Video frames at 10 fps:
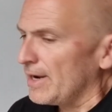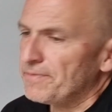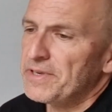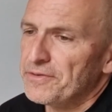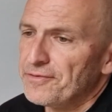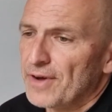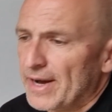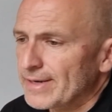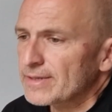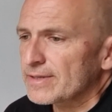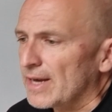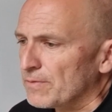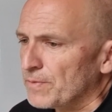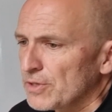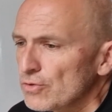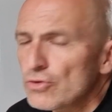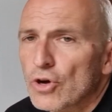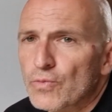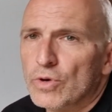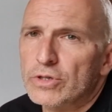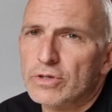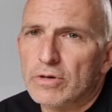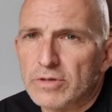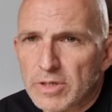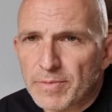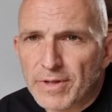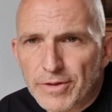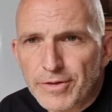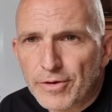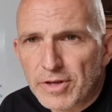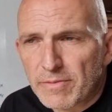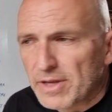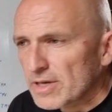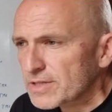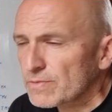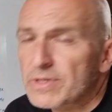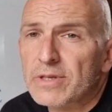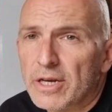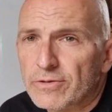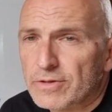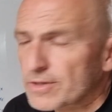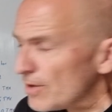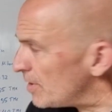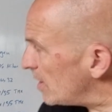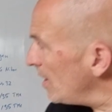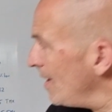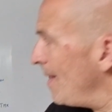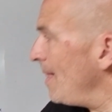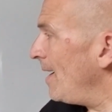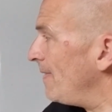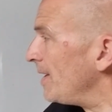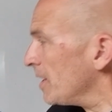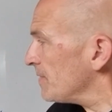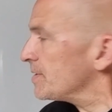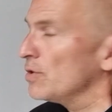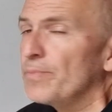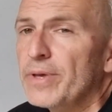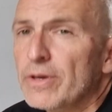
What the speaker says: And we defined that we do not want to go deeper than 30 meters with nitrox 30. And that gives you a